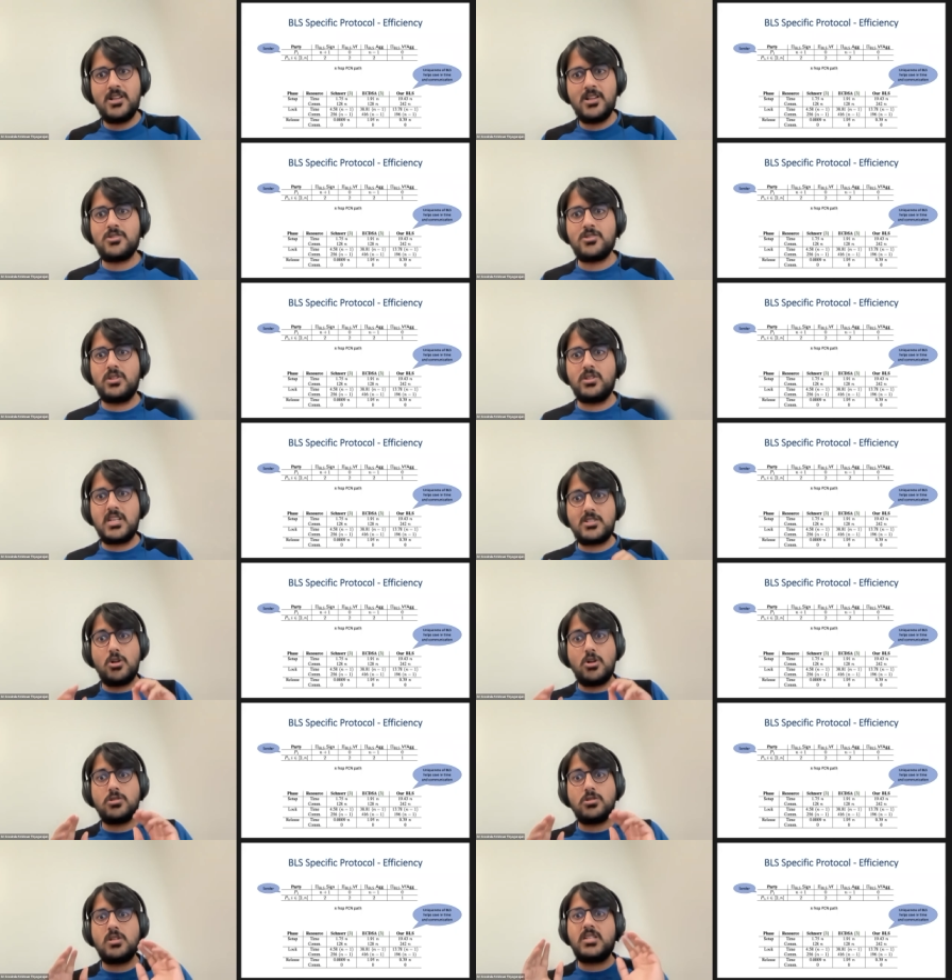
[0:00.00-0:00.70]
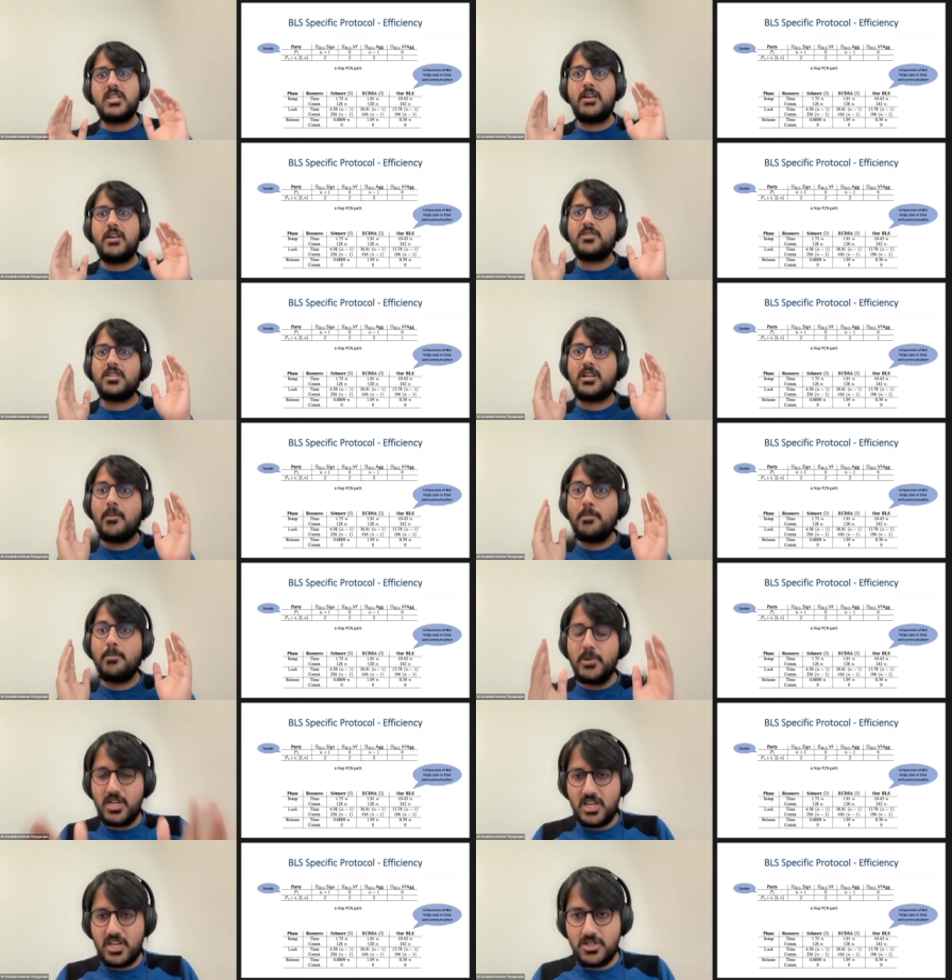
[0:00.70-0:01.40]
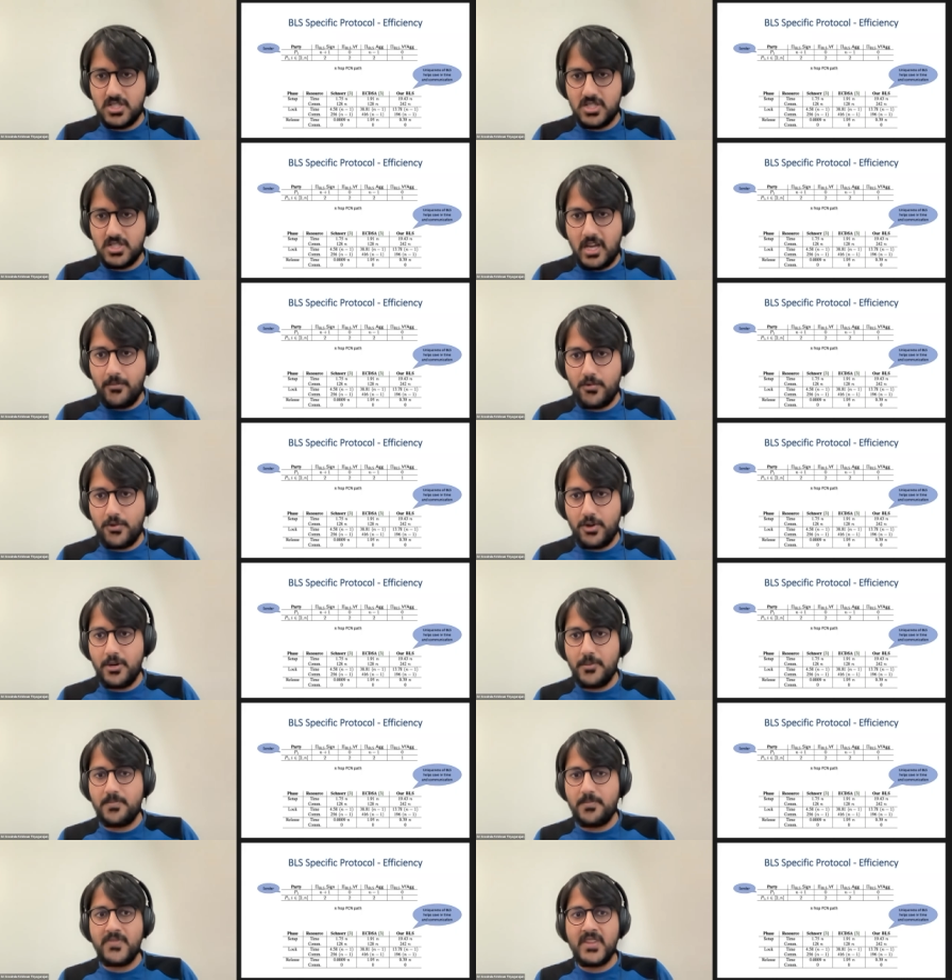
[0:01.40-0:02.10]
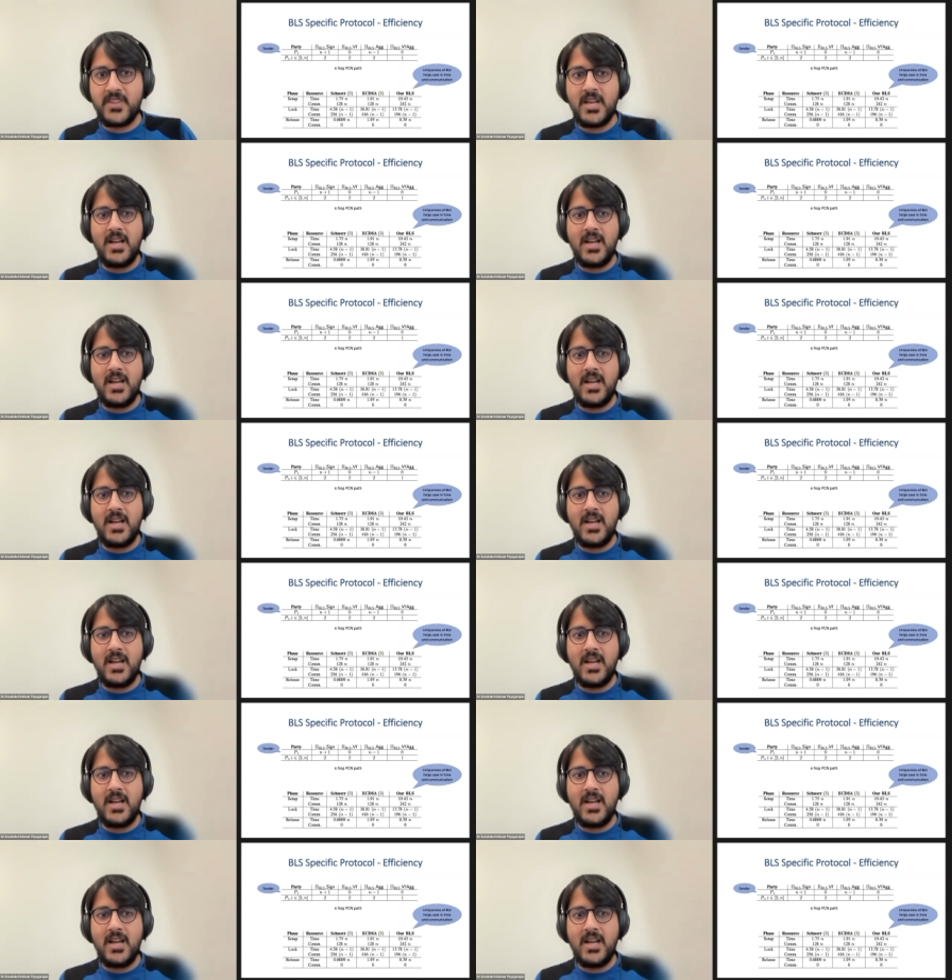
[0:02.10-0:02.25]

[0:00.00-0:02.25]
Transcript: So this also saves computation time for you,